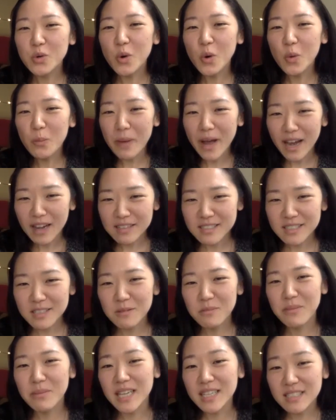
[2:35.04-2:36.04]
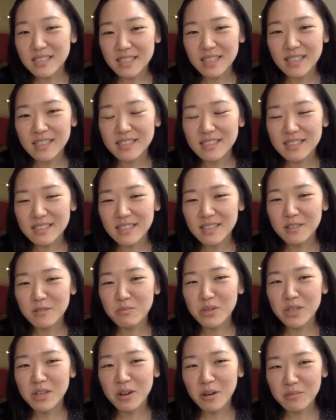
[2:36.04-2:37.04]
go back to the basics and
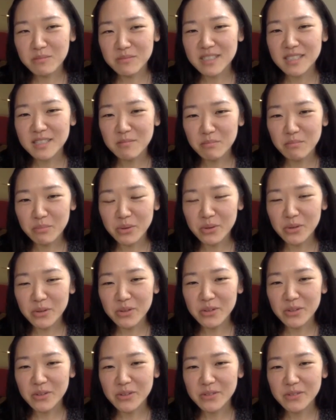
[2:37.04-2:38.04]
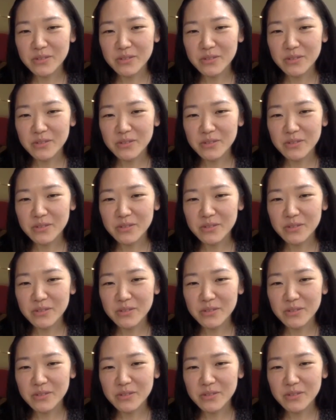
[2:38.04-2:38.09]
it becomes simple.